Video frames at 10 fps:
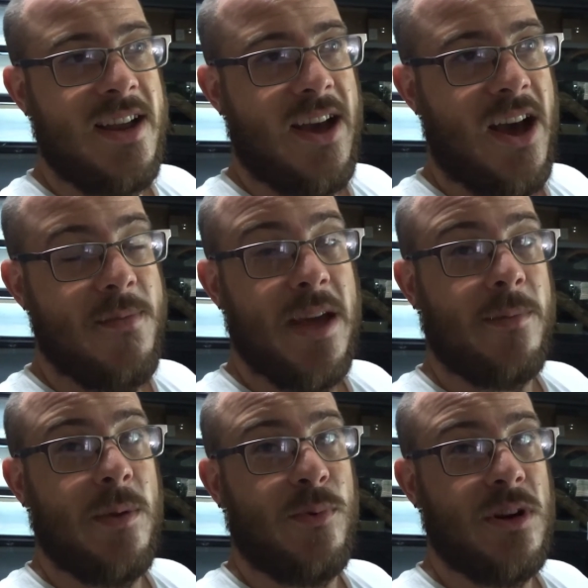That'll
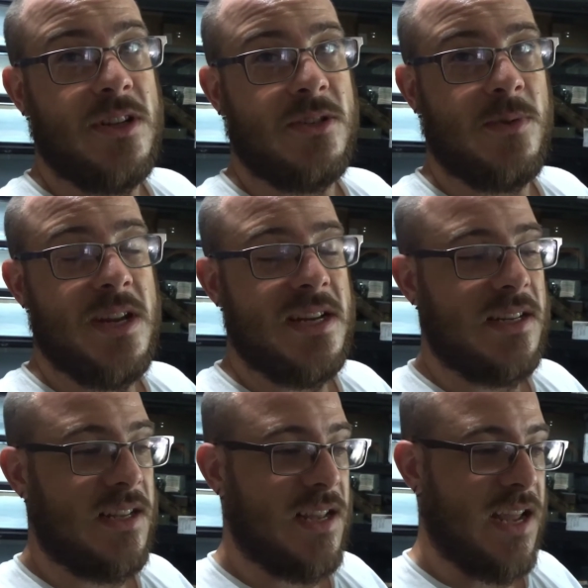be pretty sweet.
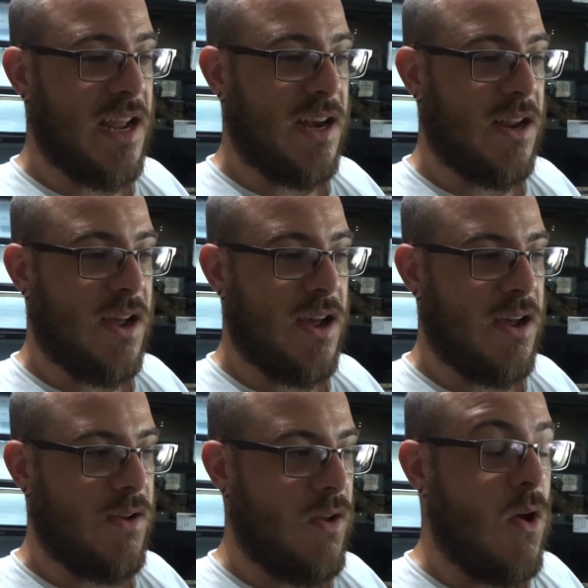And
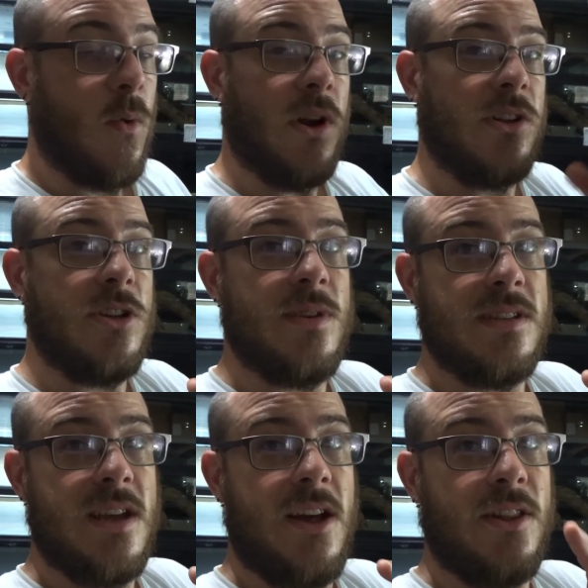what I'll do is
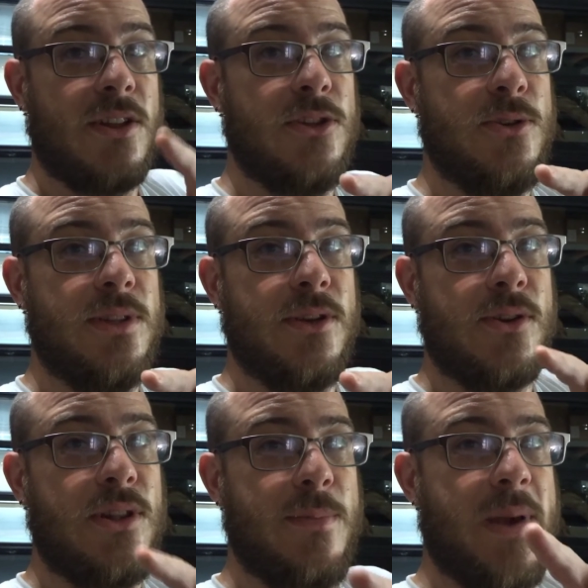I'll include a little
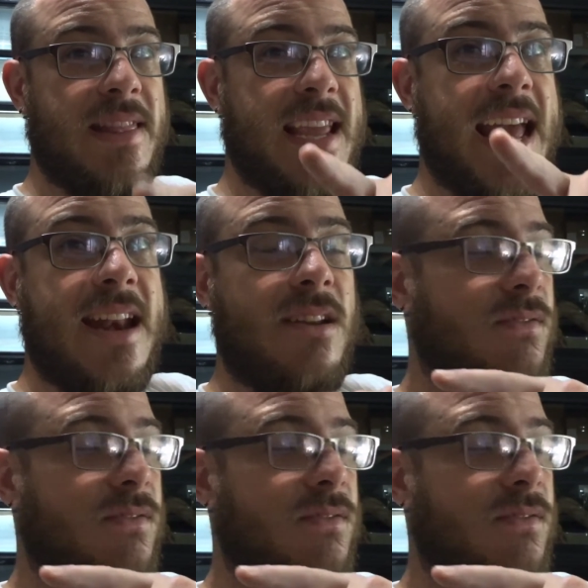clip at the end of